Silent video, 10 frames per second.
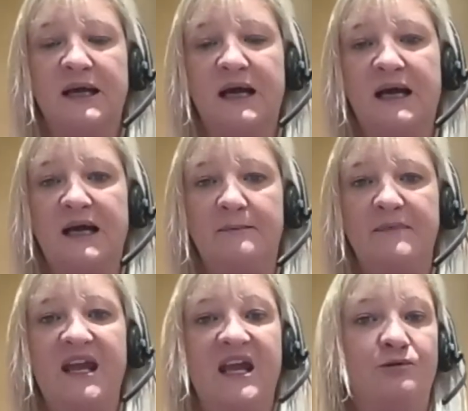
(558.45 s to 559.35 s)

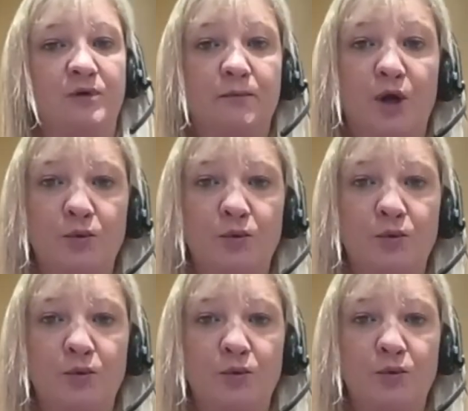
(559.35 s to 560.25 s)
and remote
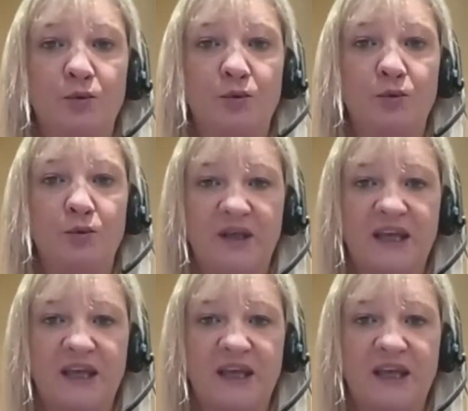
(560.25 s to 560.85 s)
working.